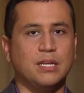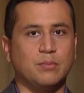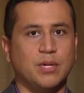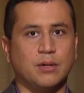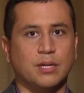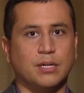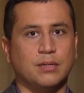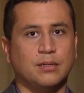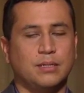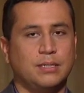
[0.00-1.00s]
America,
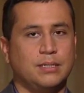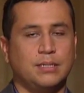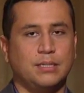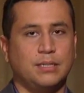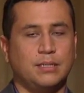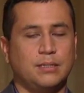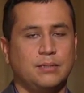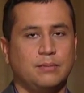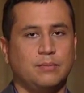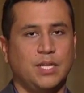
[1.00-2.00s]

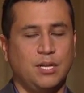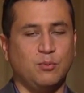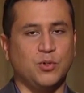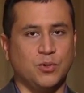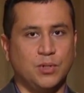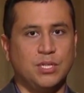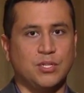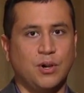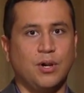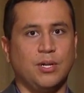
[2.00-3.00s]
and I'm truly
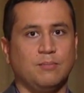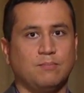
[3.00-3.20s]
sorry.